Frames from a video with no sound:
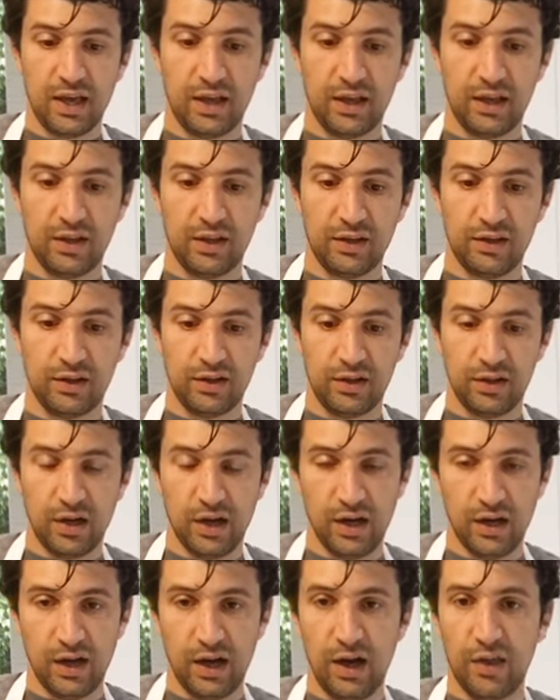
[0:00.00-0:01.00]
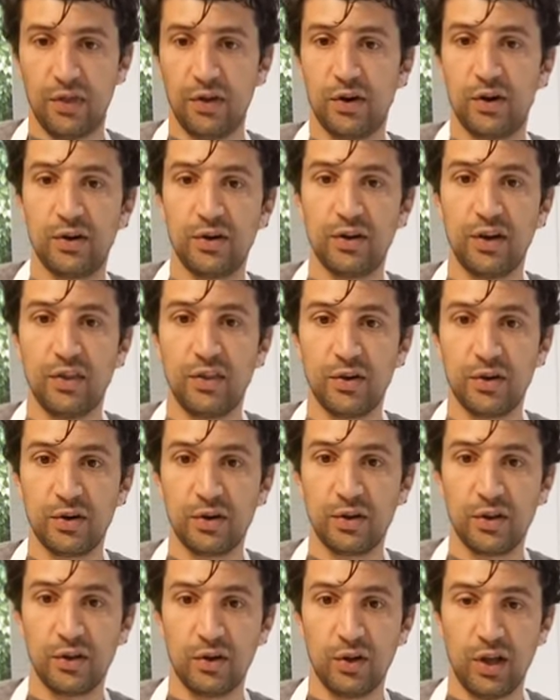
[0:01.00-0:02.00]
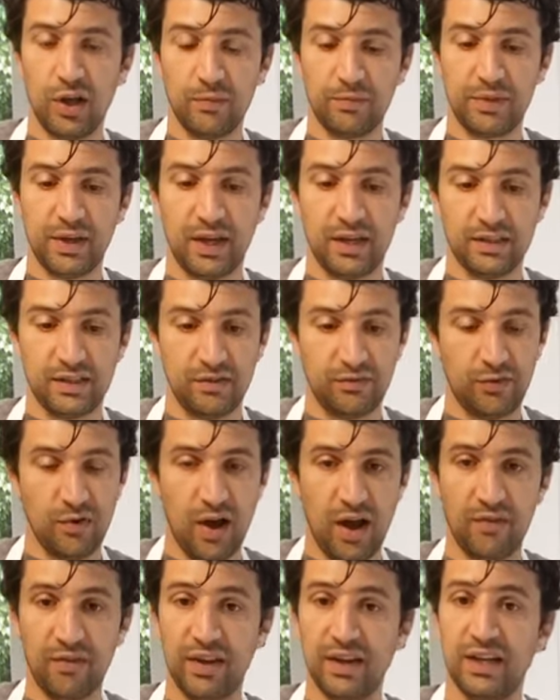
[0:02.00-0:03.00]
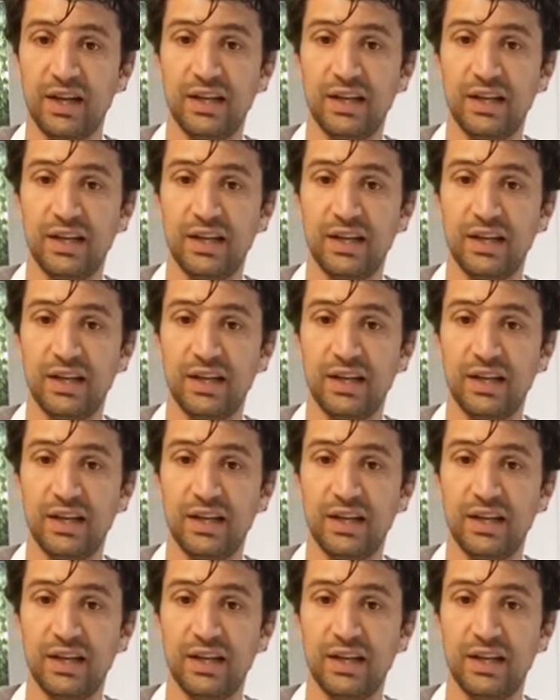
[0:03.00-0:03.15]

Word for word: uh, other other little updates. If you have any ideas for